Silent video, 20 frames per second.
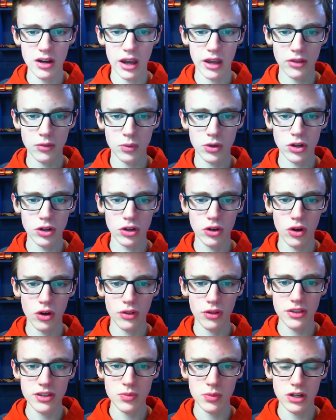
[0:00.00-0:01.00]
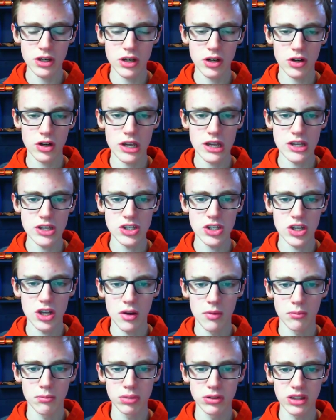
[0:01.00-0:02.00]
And we're gonna call it, this one here is
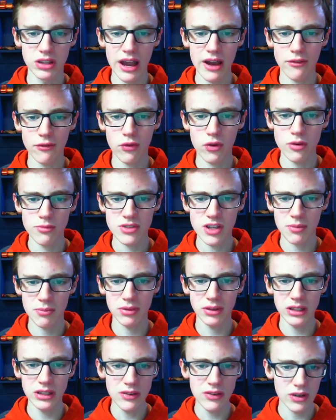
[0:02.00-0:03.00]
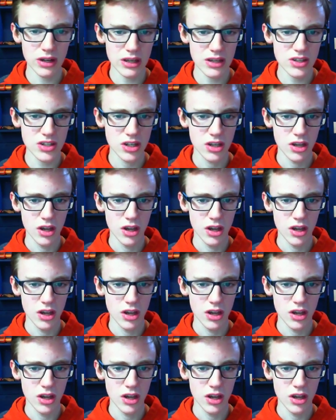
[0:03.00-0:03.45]
platforms, I believe it is.